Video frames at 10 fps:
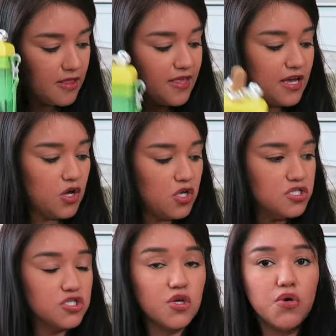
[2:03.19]
They
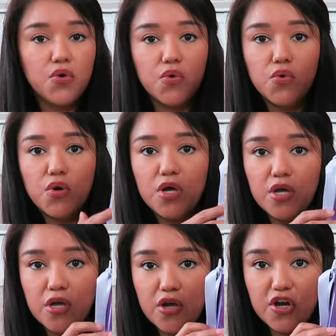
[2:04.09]
also
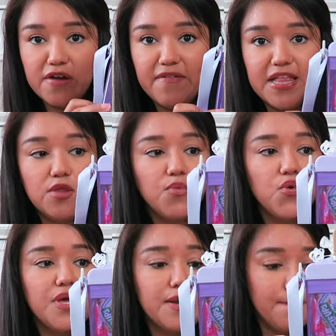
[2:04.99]
are
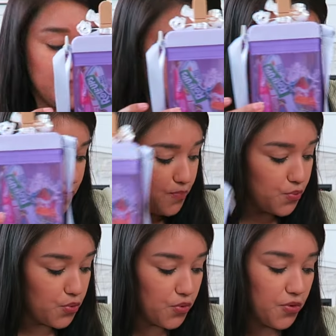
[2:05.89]
available in
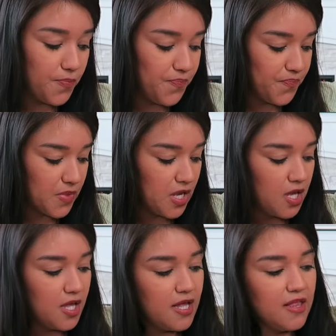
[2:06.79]
purple.
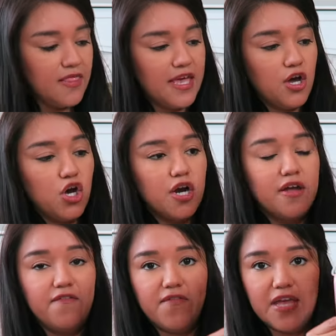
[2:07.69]
They are
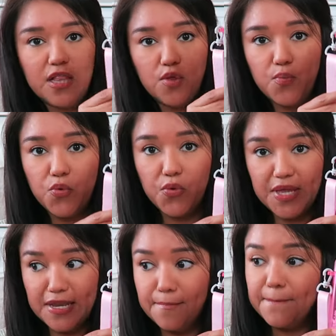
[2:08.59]
available in